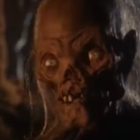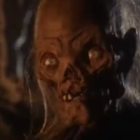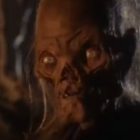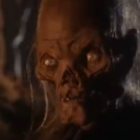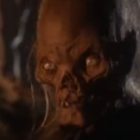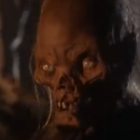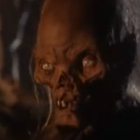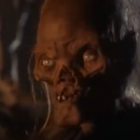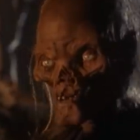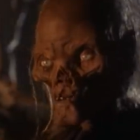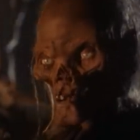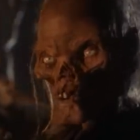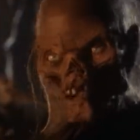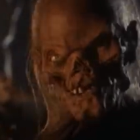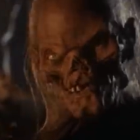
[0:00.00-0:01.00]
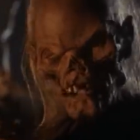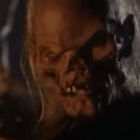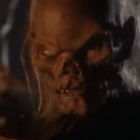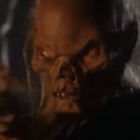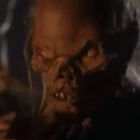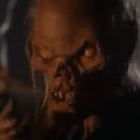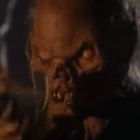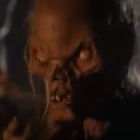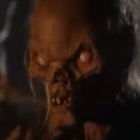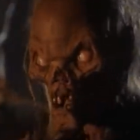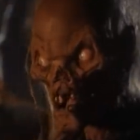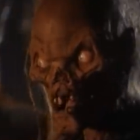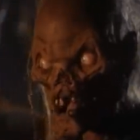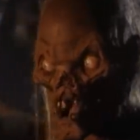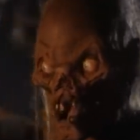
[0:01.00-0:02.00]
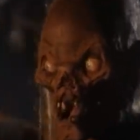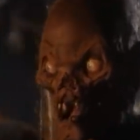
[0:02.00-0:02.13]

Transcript: It was the Crypt Keeper.